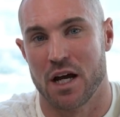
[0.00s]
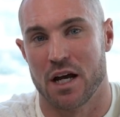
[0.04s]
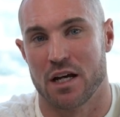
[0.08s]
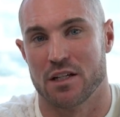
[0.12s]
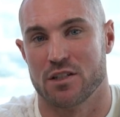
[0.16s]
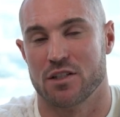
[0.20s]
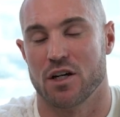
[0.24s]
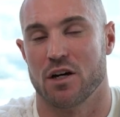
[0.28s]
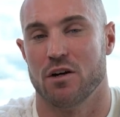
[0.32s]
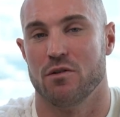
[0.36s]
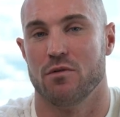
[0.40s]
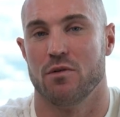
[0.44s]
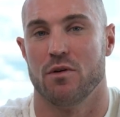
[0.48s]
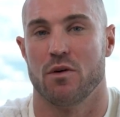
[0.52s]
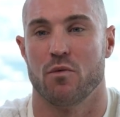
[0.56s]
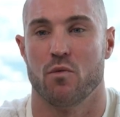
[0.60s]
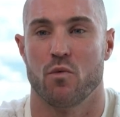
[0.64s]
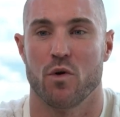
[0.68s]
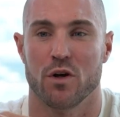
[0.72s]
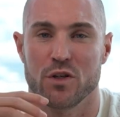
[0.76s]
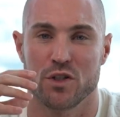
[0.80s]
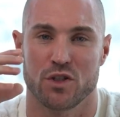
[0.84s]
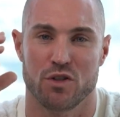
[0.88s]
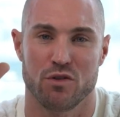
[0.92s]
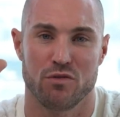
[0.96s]
So
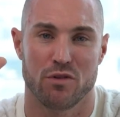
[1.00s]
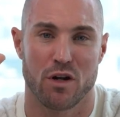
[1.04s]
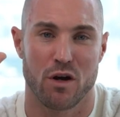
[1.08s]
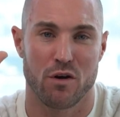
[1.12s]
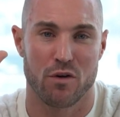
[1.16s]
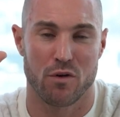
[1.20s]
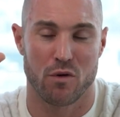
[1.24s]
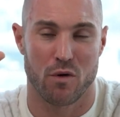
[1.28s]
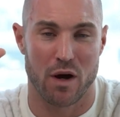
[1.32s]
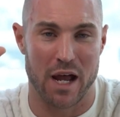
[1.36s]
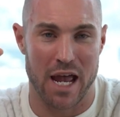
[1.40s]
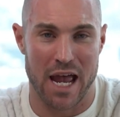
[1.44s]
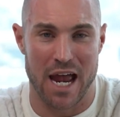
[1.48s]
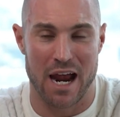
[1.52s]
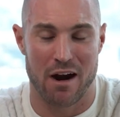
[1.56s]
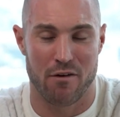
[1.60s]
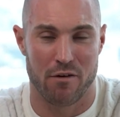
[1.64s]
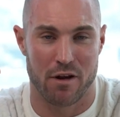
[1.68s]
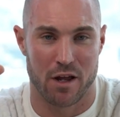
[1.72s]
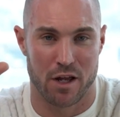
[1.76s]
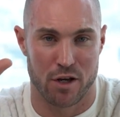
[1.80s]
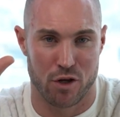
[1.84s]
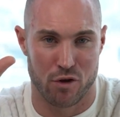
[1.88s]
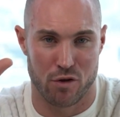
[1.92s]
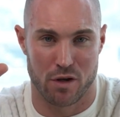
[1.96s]
once you know your
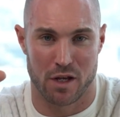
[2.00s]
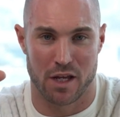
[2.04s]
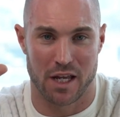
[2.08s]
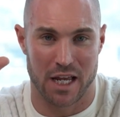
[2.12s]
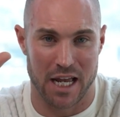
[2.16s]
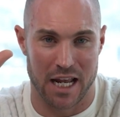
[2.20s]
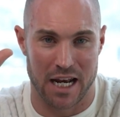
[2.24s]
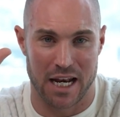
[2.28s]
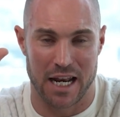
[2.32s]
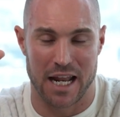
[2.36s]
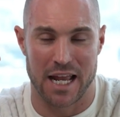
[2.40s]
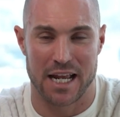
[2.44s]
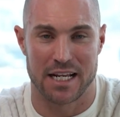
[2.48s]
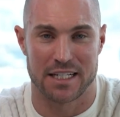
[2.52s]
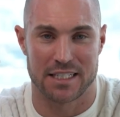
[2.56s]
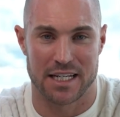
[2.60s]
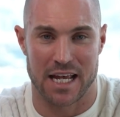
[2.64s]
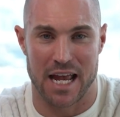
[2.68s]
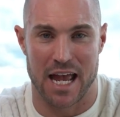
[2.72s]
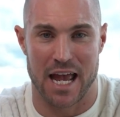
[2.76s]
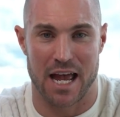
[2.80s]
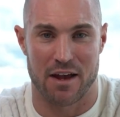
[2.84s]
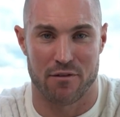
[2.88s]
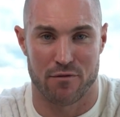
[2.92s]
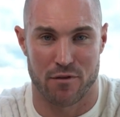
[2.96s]
area and you can get
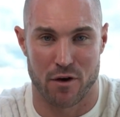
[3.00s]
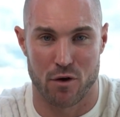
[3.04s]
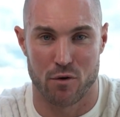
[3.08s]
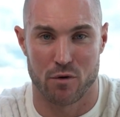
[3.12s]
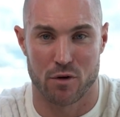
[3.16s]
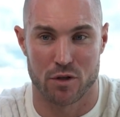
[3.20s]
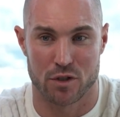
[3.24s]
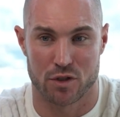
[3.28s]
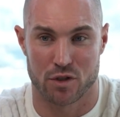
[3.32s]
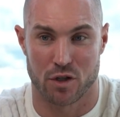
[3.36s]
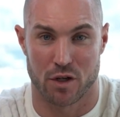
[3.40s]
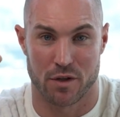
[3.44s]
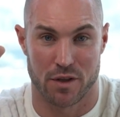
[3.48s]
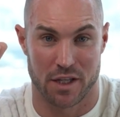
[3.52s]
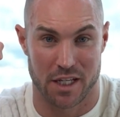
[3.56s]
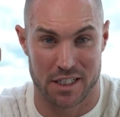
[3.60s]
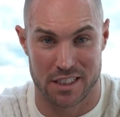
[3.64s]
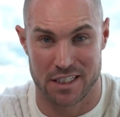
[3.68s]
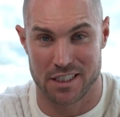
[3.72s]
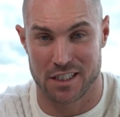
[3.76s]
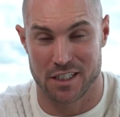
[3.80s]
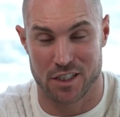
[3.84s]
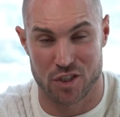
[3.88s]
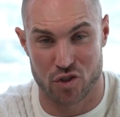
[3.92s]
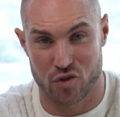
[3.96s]
laser focused on,
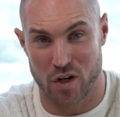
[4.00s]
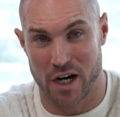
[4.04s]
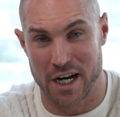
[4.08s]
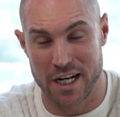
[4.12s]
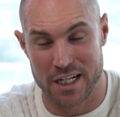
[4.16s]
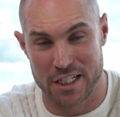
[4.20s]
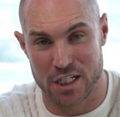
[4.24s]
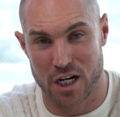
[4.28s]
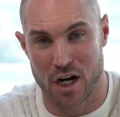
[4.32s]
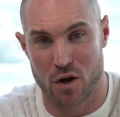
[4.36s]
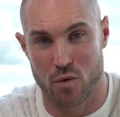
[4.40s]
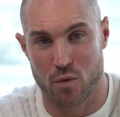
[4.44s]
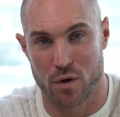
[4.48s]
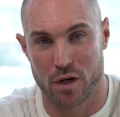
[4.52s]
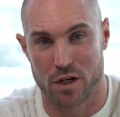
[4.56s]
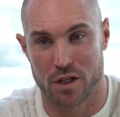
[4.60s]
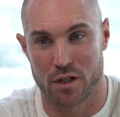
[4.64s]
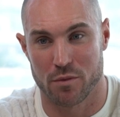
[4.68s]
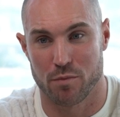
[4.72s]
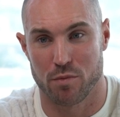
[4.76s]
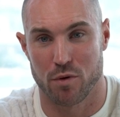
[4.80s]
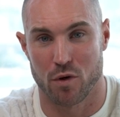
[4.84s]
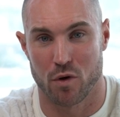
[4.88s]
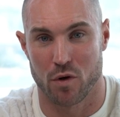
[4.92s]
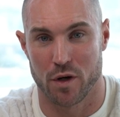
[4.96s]
this is the strategy I want to
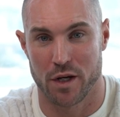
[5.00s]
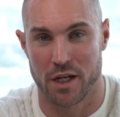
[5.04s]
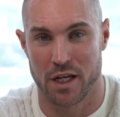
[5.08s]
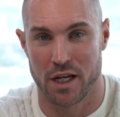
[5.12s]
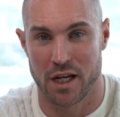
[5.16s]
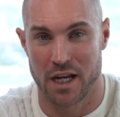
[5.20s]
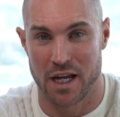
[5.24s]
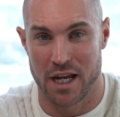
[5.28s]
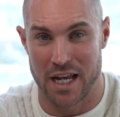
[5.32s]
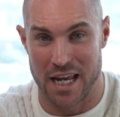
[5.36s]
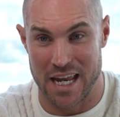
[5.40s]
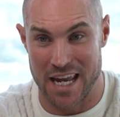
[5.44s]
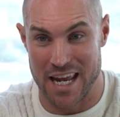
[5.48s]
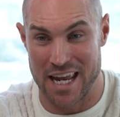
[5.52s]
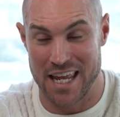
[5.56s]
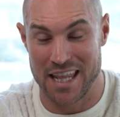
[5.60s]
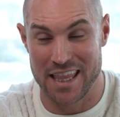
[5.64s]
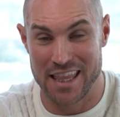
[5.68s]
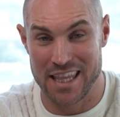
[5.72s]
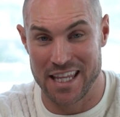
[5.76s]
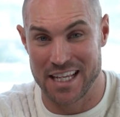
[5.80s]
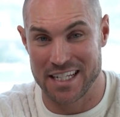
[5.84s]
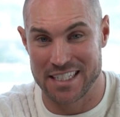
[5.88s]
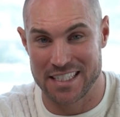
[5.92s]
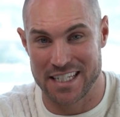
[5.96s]
deploy
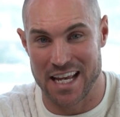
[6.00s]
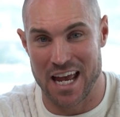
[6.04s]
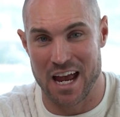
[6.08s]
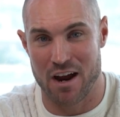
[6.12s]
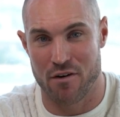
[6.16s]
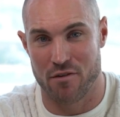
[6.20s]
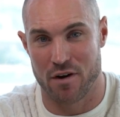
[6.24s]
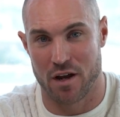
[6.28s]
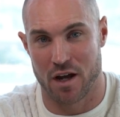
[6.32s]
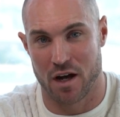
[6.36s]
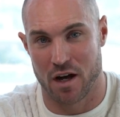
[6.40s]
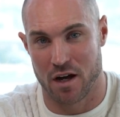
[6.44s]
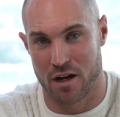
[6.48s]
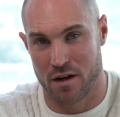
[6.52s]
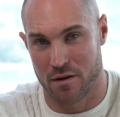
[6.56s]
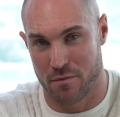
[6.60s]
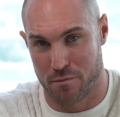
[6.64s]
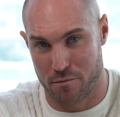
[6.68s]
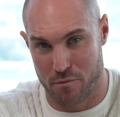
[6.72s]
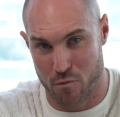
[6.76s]
in this area,